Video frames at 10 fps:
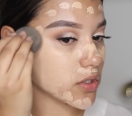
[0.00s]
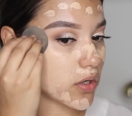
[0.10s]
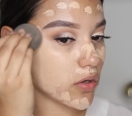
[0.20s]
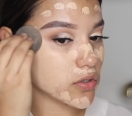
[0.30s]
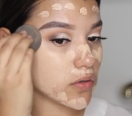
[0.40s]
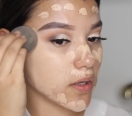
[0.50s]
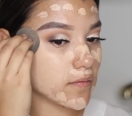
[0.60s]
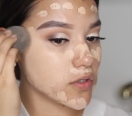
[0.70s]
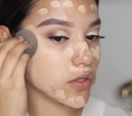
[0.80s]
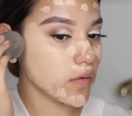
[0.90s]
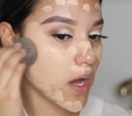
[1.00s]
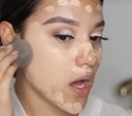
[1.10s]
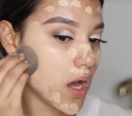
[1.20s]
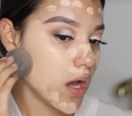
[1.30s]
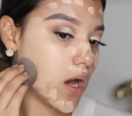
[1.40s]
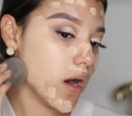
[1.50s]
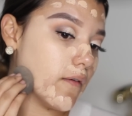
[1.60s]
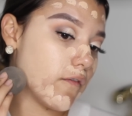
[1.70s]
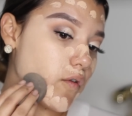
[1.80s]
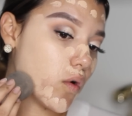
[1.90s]
and it also gives you a
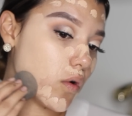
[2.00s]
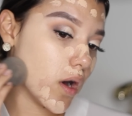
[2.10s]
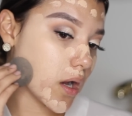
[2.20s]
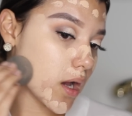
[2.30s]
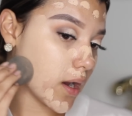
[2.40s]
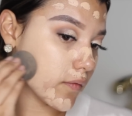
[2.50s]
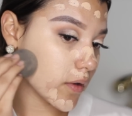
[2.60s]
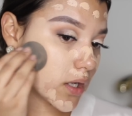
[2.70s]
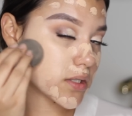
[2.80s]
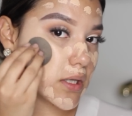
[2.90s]
full coverage.